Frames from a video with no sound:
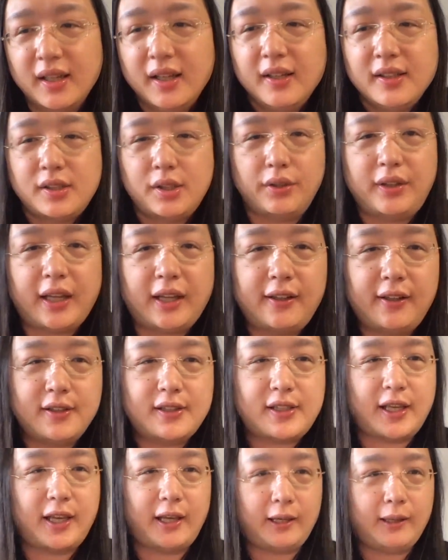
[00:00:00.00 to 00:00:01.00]
So that is
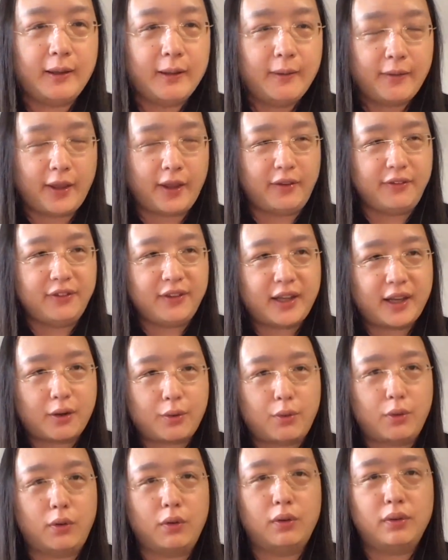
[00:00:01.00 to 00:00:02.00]
a
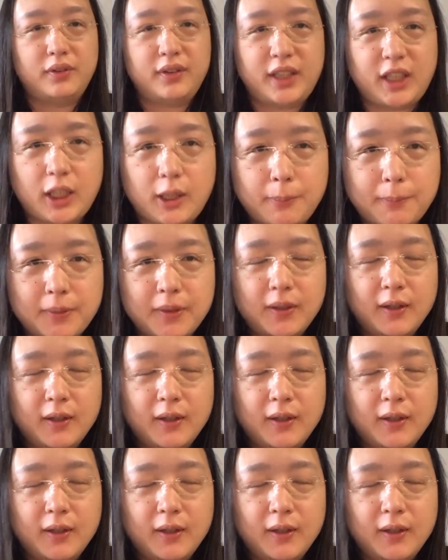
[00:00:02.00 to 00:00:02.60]
narrow, deep,